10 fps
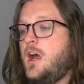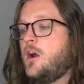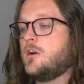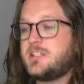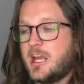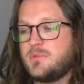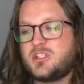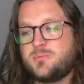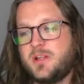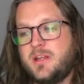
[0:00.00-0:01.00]
Her damage
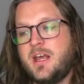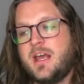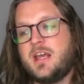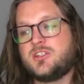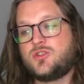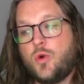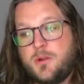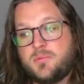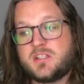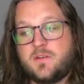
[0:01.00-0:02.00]
split is
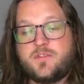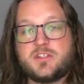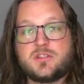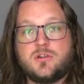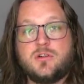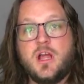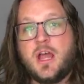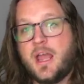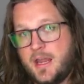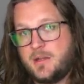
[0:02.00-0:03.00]
20% physical,
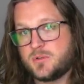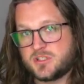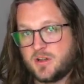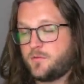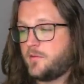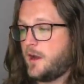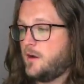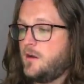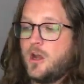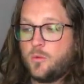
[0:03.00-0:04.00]
80%
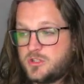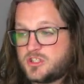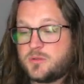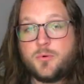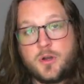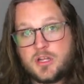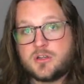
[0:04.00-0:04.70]
fire, which is a pretty good